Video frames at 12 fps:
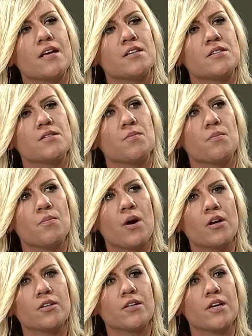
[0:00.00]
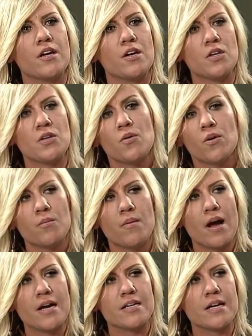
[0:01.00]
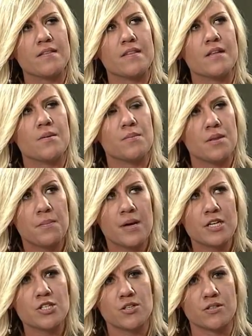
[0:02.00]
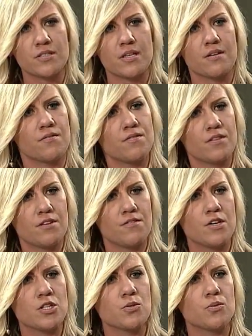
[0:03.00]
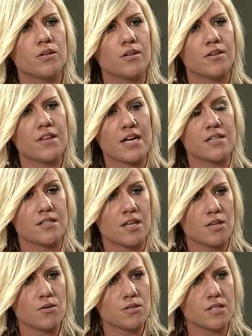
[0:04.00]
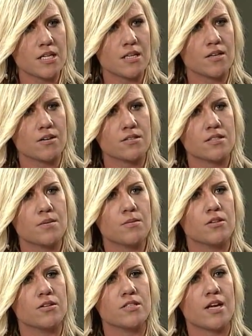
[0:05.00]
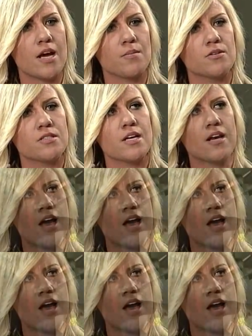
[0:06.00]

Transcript: it's partly your mind and the, the pictures, the, the visual things that you see that are similar to animals that